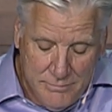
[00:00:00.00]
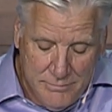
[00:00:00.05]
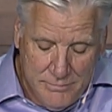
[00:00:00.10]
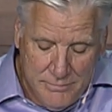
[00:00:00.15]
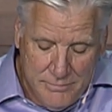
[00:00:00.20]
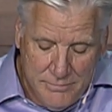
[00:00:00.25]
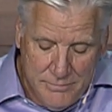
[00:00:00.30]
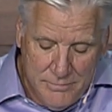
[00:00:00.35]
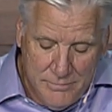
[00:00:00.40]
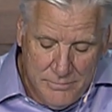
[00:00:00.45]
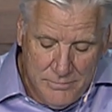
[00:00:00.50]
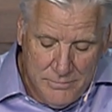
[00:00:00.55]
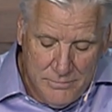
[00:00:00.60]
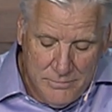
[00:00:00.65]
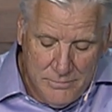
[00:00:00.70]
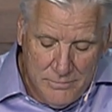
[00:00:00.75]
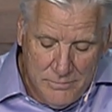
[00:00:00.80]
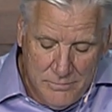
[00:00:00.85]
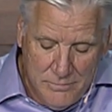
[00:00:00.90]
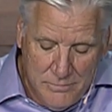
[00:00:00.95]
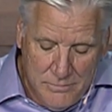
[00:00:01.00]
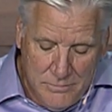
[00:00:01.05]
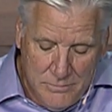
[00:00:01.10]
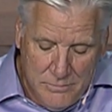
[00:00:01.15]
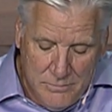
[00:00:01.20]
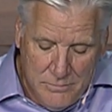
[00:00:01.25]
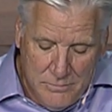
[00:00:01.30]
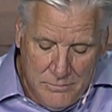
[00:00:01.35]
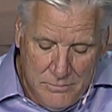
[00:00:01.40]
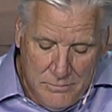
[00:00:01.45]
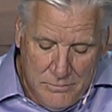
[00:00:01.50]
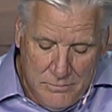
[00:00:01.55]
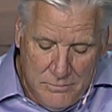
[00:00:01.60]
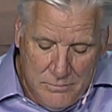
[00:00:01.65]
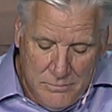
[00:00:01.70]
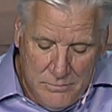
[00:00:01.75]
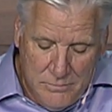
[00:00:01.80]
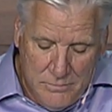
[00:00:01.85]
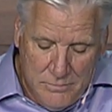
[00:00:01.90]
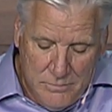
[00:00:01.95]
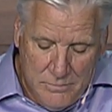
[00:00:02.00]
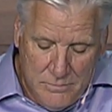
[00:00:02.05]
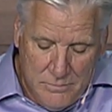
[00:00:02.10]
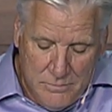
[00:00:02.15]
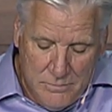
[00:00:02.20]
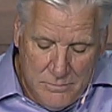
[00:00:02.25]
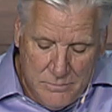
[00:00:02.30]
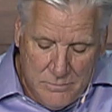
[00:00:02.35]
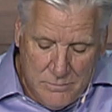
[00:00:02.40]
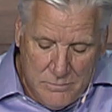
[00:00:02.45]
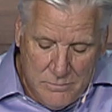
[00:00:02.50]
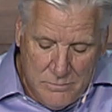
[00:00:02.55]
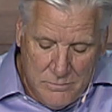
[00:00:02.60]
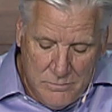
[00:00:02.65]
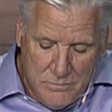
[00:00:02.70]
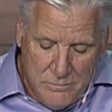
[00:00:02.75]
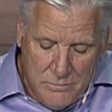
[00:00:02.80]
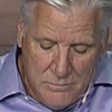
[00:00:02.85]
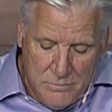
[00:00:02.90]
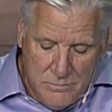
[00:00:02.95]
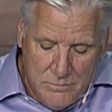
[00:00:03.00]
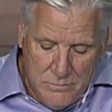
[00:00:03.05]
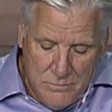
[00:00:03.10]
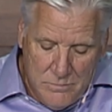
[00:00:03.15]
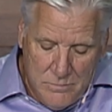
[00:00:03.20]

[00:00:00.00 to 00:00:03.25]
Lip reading: No one is speaking in this clip.